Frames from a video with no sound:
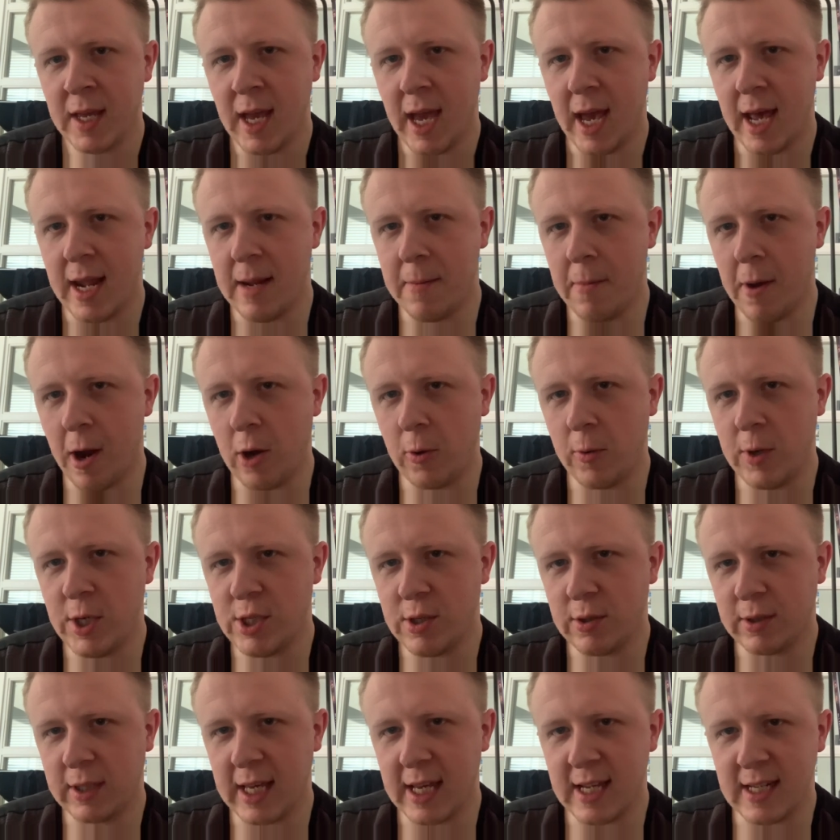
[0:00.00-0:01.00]
And then Mario and
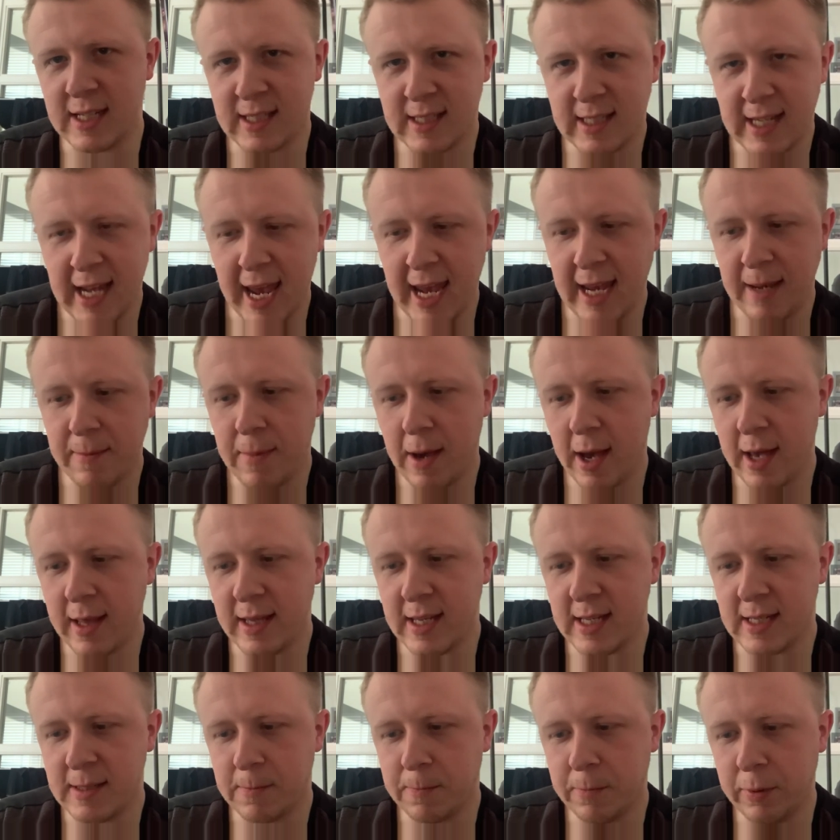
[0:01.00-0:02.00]
Luigi gets taken by
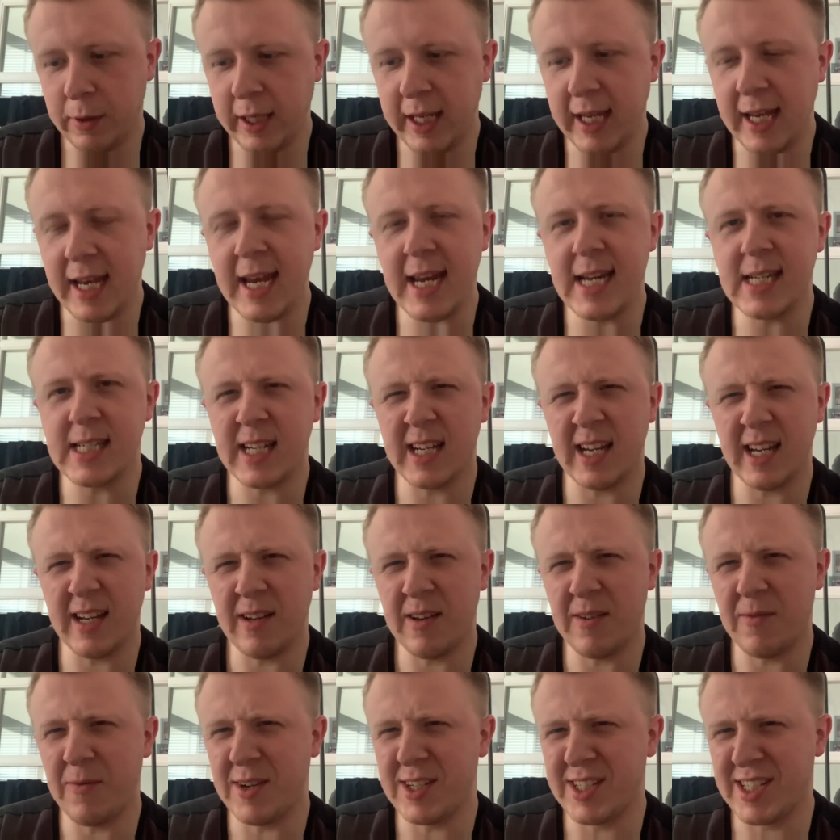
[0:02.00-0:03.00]
this please,
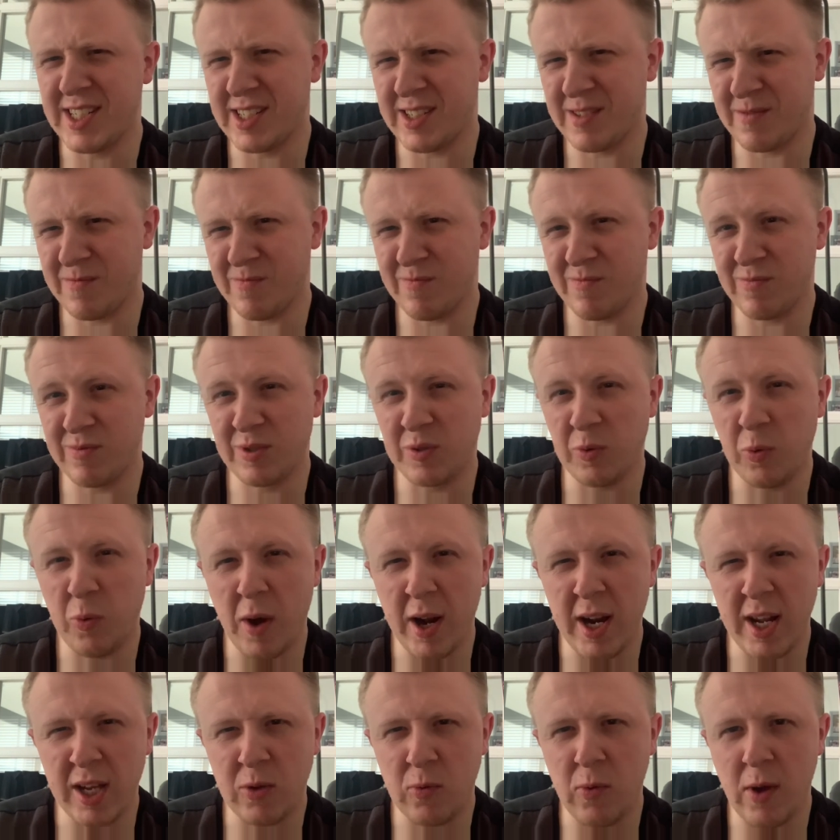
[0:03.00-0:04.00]
which is
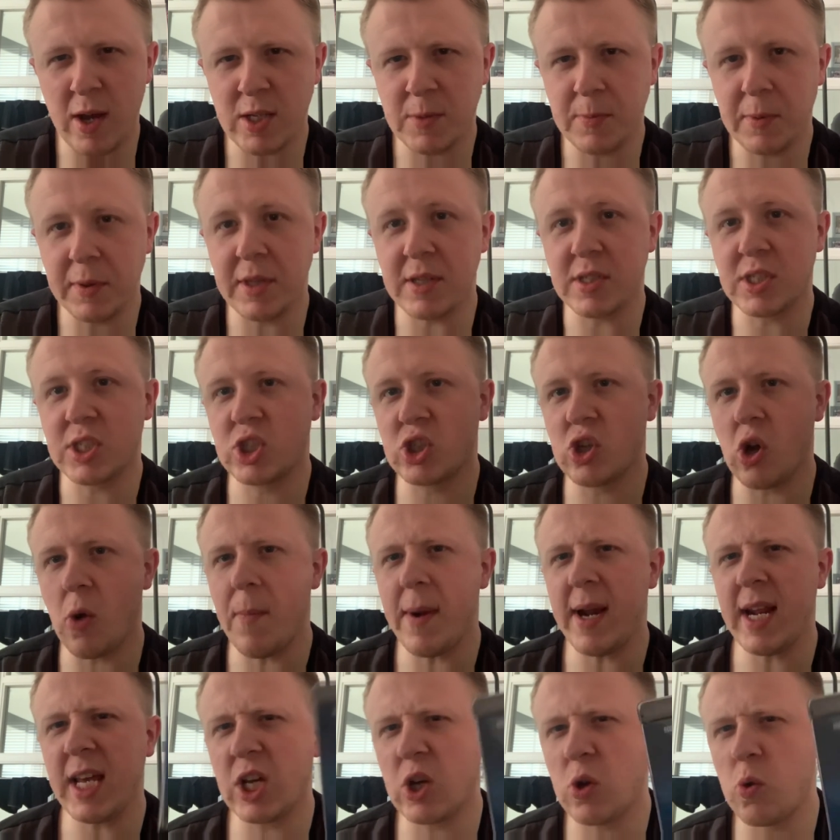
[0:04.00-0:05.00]
quite a question. But there's so
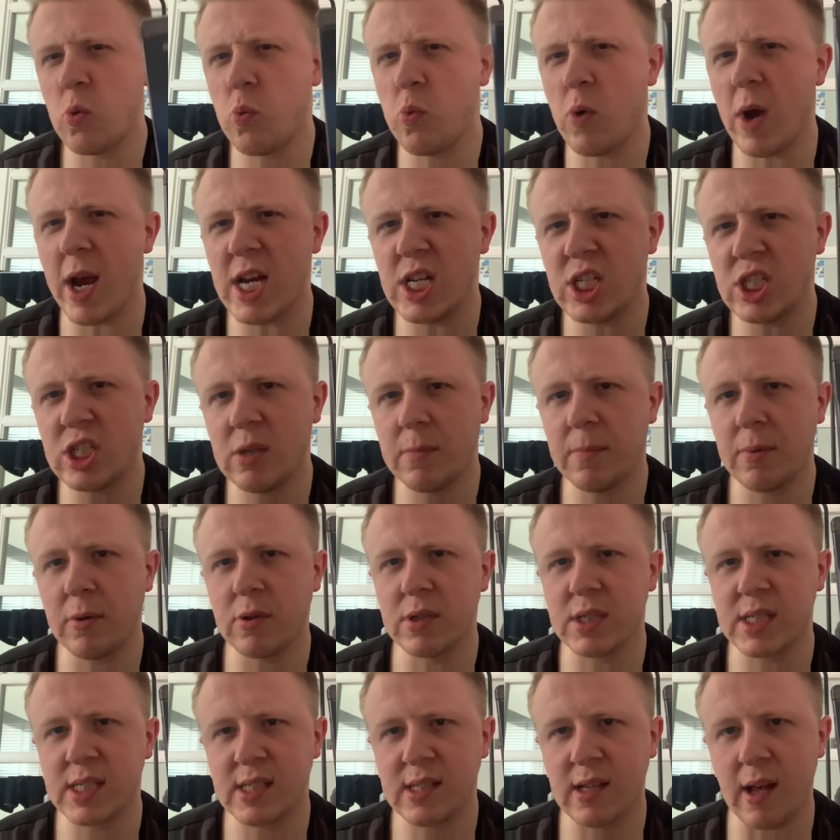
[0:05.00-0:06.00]
many questionable
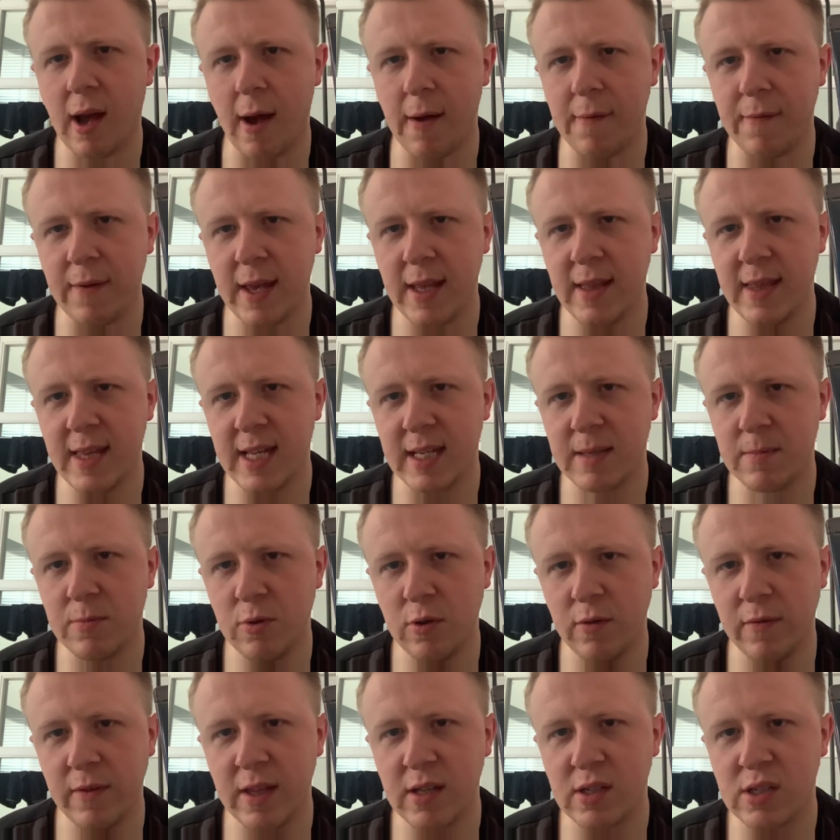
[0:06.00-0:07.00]
stuff in this
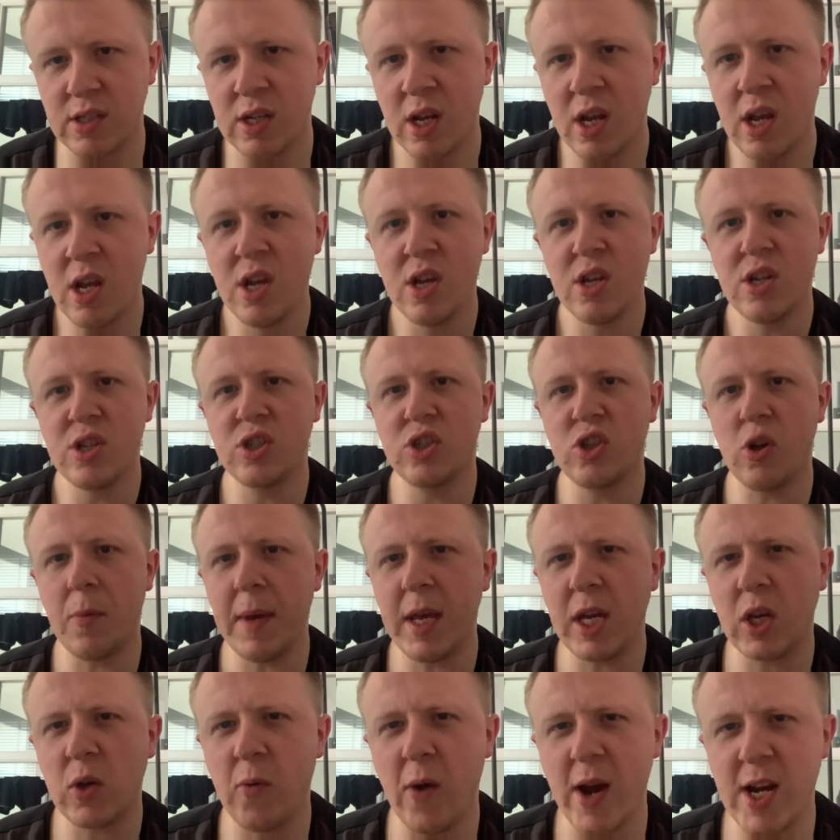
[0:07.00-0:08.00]
movie. There's so
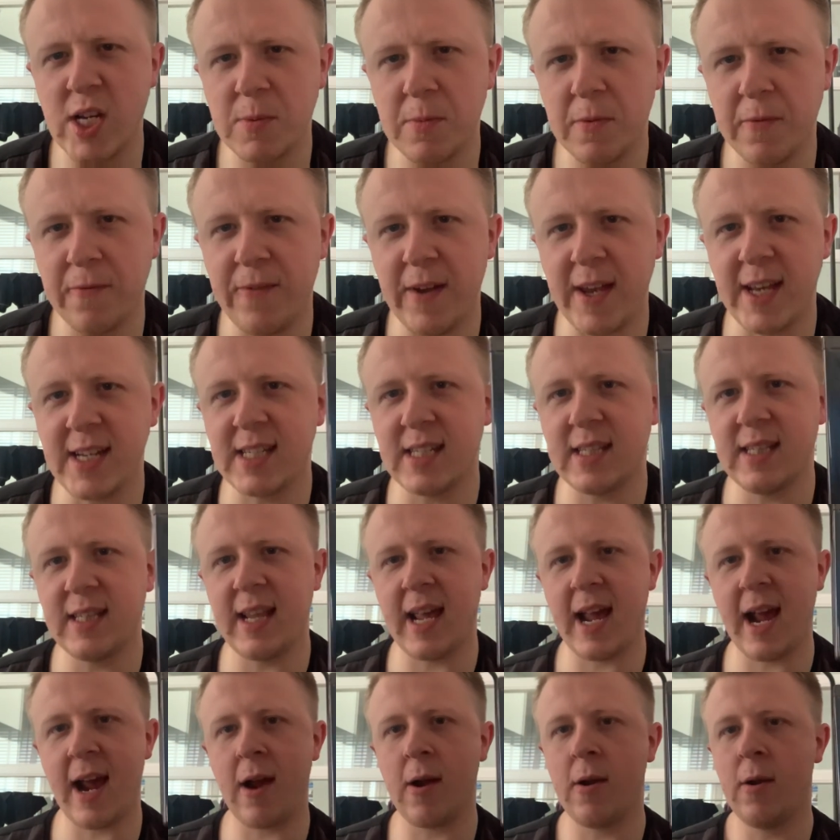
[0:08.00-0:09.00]
many questionable things in
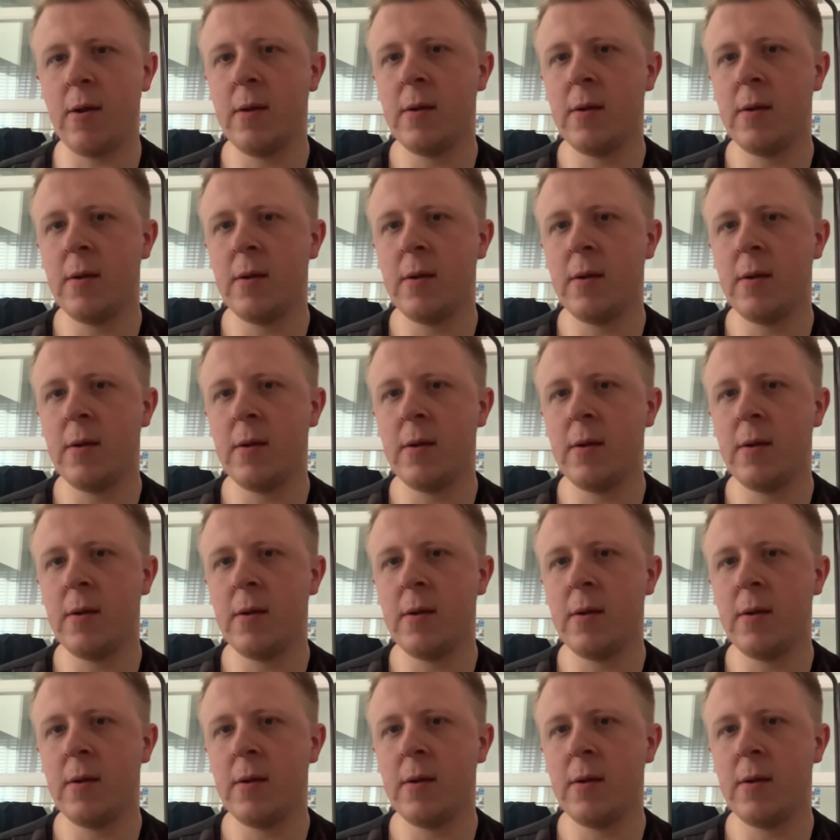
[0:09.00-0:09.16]
there.